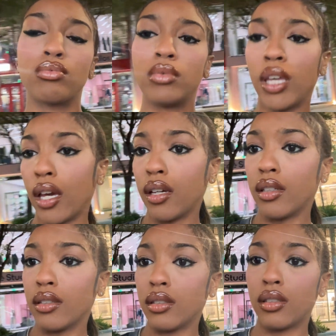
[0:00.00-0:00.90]
Yeah,
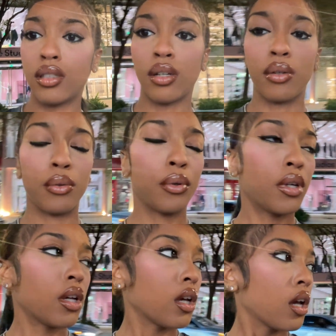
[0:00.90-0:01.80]
so
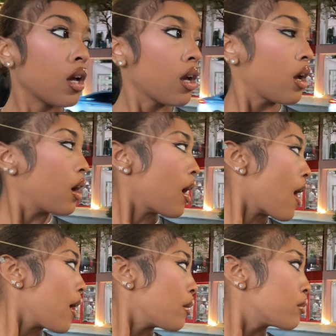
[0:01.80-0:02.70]
I